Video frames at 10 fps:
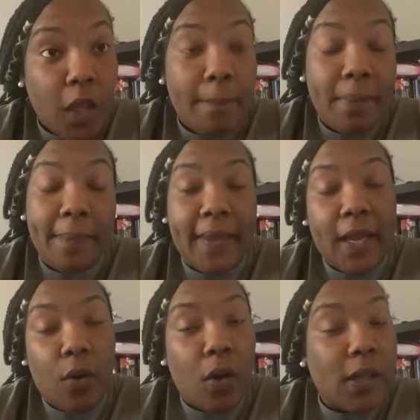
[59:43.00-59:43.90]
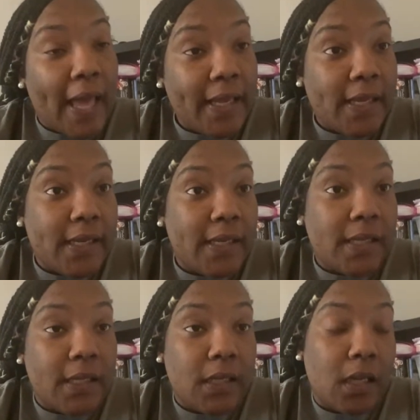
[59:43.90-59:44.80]
People ain't gonna like
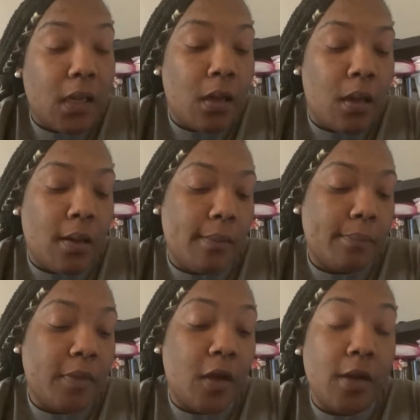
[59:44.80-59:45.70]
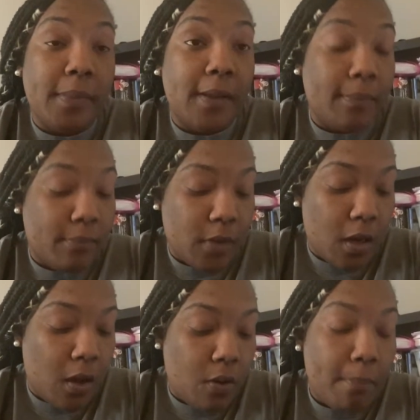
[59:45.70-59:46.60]
it. They're gonna be,
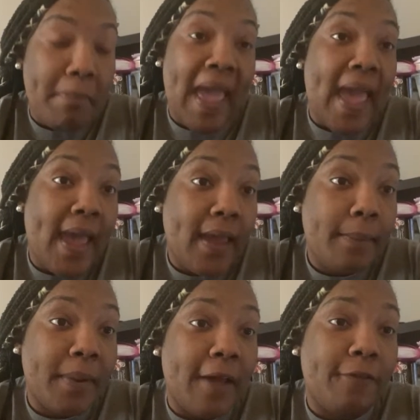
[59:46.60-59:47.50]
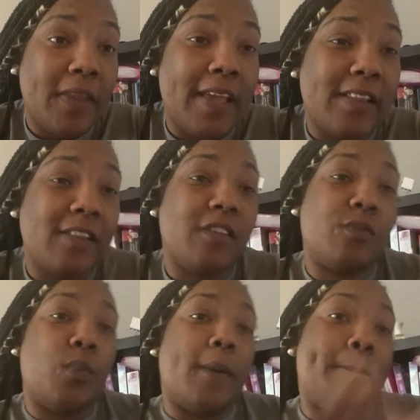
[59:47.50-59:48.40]
mad. But I feel like this is
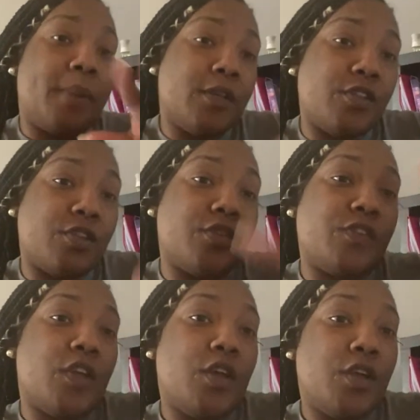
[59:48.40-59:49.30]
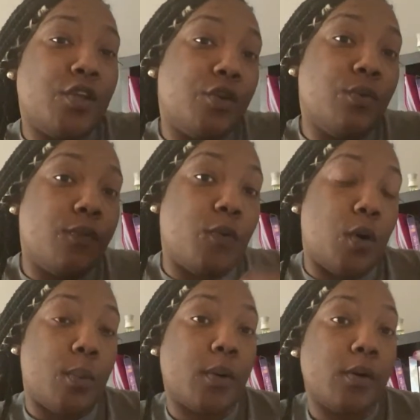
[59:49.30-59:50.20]
what pushes you
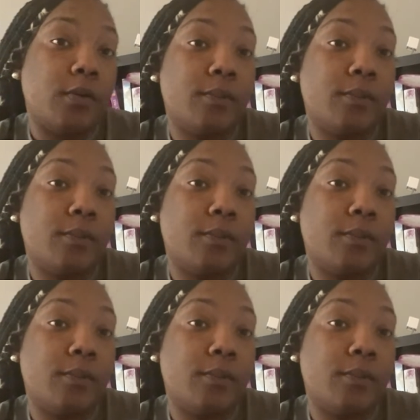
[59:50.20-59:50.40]
forward.